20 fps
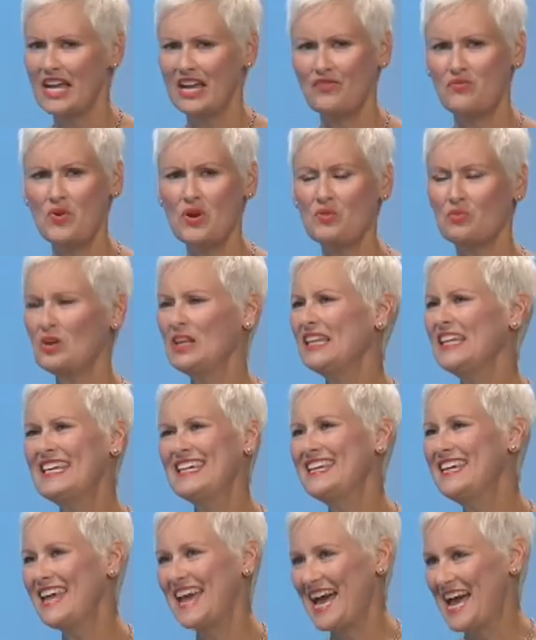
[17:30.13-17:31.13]
If we really
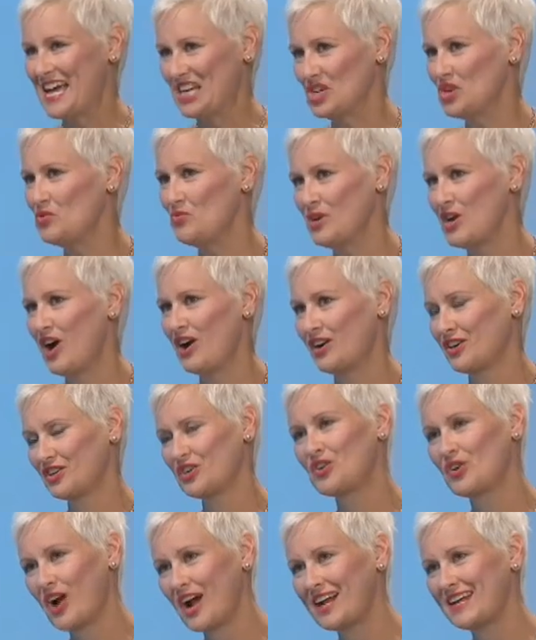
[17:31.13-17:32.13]
get who we are
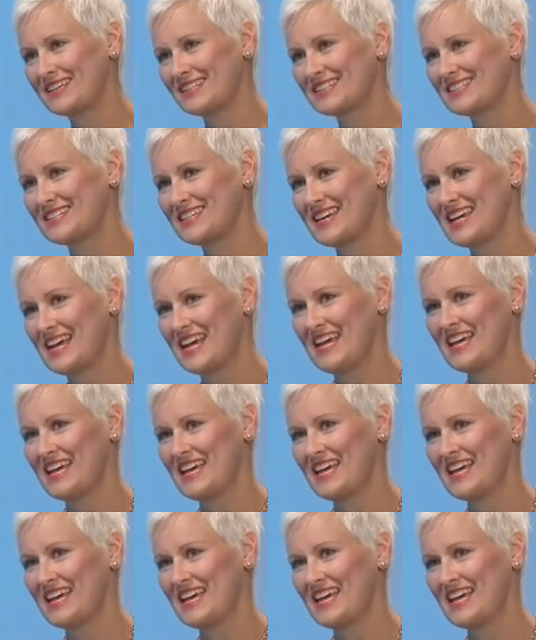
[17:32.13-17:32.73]
in Christ,